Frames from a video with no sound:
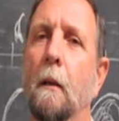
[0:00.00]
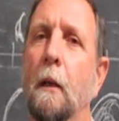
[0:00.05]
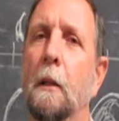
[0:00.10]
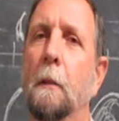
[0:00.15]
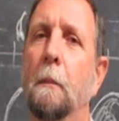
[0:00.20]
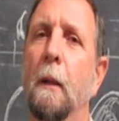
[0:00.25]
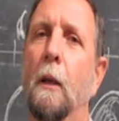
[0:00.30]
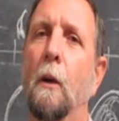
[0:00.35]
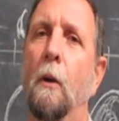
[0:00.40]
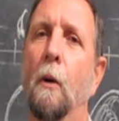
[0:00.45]

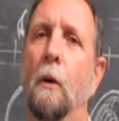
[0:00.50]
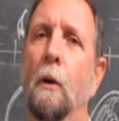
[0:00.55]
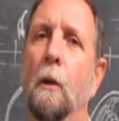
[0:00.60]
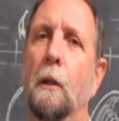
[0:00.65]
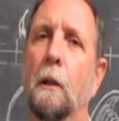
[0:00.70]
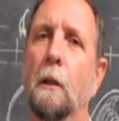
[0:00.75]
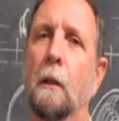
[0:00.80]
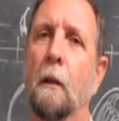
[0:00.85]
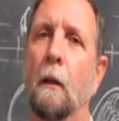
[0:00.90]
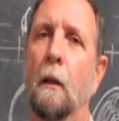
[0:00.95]
It's
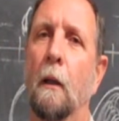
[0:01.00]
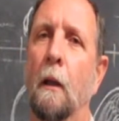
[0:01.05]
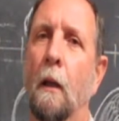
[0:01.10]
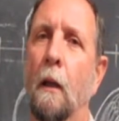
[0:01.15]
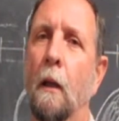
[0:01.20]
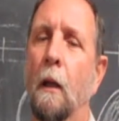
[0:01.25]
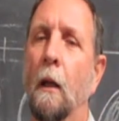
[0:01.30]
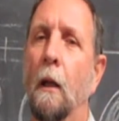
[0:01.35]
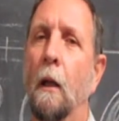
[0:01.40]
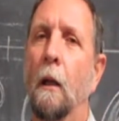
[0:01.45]
because
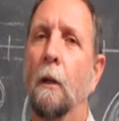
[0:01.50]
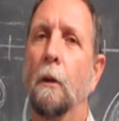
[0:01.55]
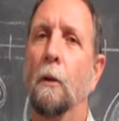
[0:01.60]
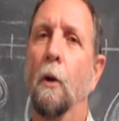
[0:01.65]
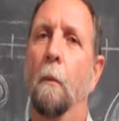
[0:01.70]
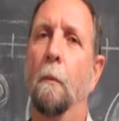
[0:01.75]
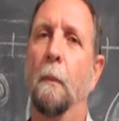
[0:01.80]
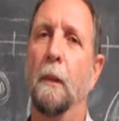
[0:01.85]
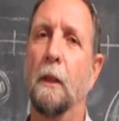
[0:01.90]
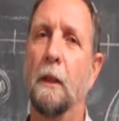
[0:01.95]

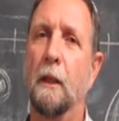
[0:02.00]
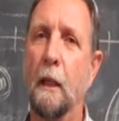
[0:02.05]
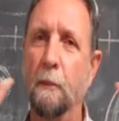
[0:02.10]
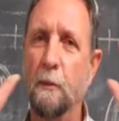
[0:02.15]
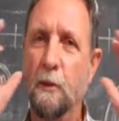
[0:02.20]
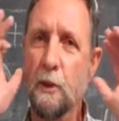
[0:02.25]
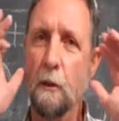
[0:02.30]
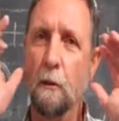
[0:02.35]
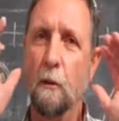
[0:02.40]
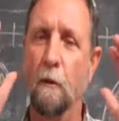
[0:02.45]
your
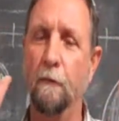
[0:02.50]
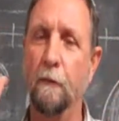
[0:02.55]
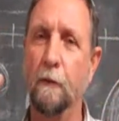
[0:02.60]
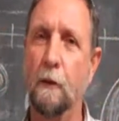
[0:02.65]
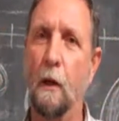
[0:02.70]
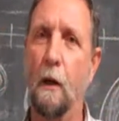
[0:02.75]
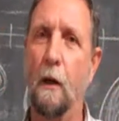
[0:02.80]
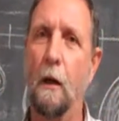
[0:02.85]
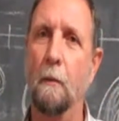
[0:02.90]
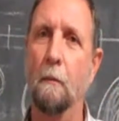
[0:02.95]
perception of
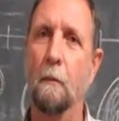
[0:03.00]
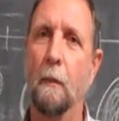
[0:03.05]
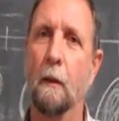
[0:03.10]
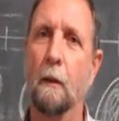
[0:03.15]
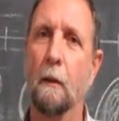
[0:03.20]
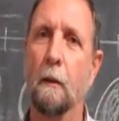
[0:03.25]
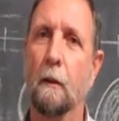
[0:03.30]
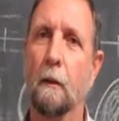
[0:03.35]
time